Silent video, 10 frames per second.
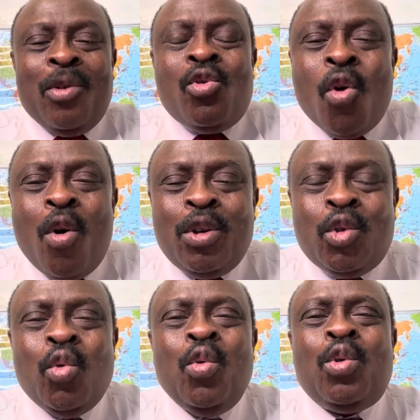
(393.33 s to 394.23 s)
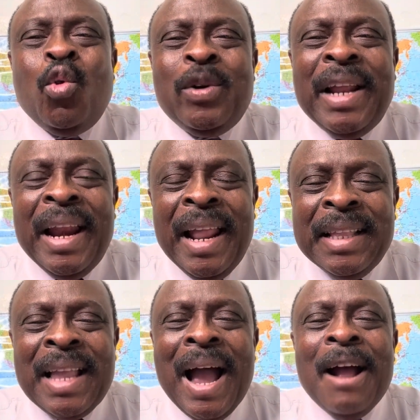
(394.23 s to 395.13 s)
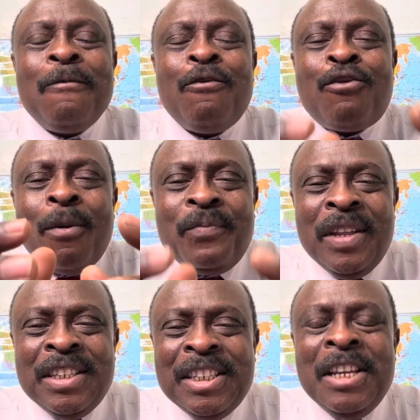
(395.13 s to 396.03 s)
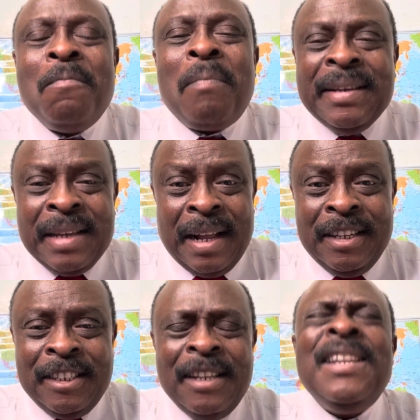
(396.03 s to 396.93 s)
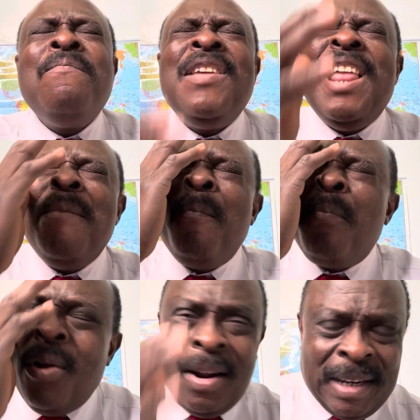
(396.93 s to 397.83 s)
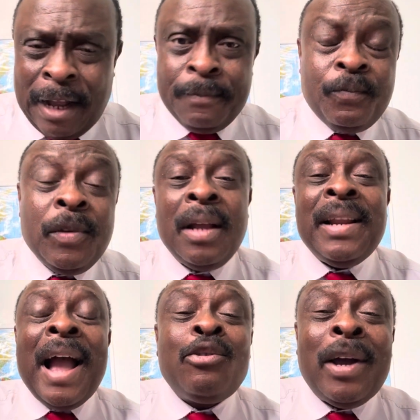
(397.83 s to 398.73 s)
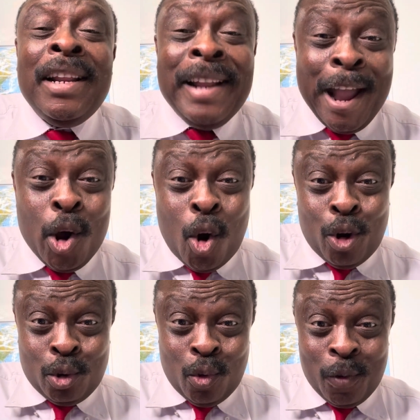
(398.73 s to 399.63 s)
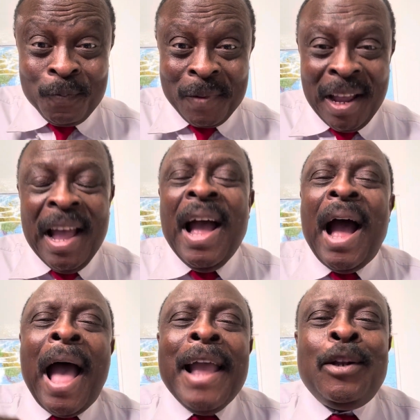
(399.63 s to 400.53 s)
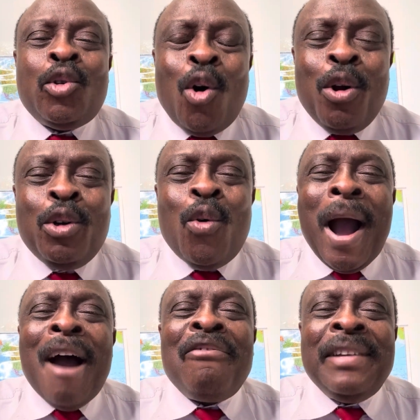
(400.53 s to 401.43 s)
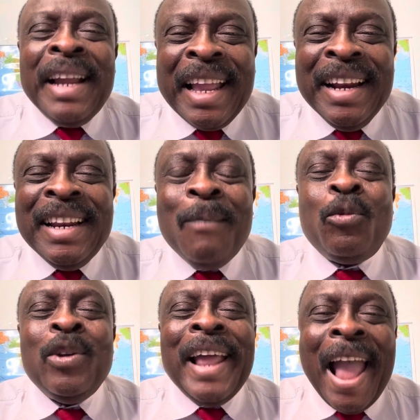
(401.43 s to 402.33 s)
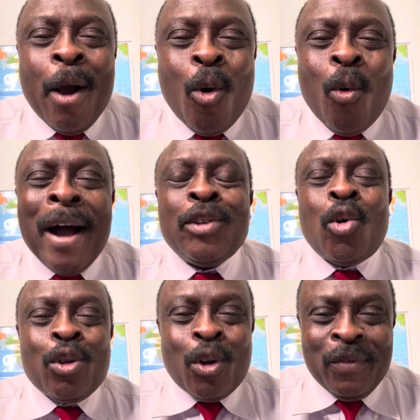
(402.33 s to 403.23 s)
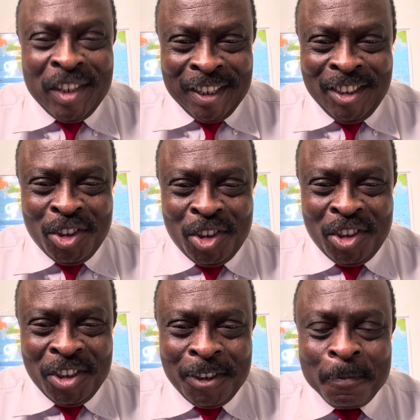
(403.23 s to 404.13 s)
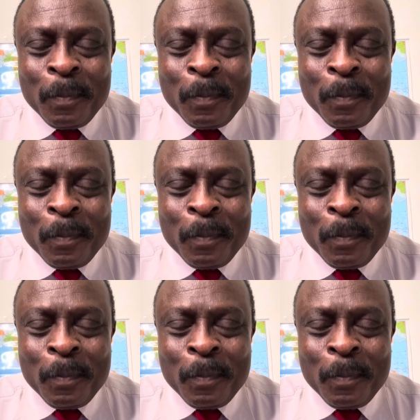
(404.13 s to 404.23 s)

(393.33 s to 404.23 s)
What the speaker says: Those who took the letter from these imbeciles, they made a blunder. Actually, they are in court too. I told you I've taken them to the ECOWAS Court of Justice.